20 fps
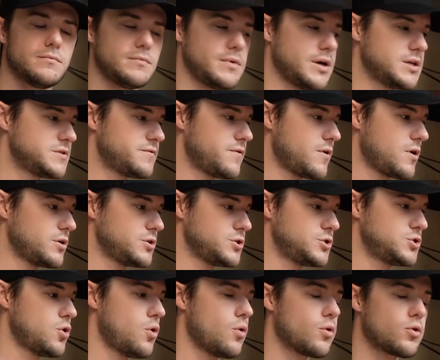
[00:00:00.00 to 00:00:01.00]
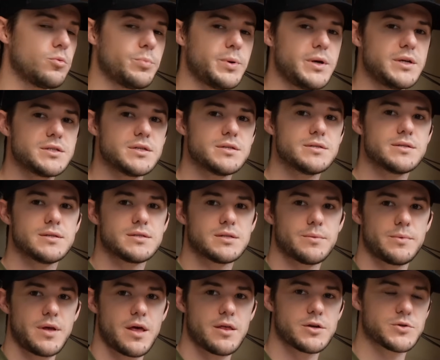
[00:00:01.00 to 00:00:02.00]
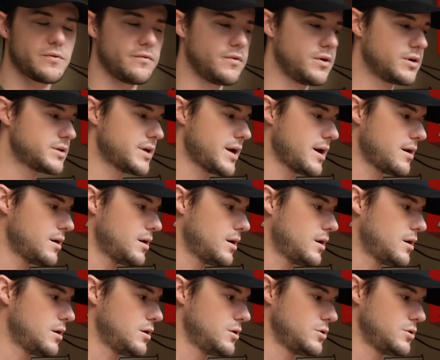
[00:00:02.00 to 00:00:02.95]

as far as total pieces than some of the others we've looked at?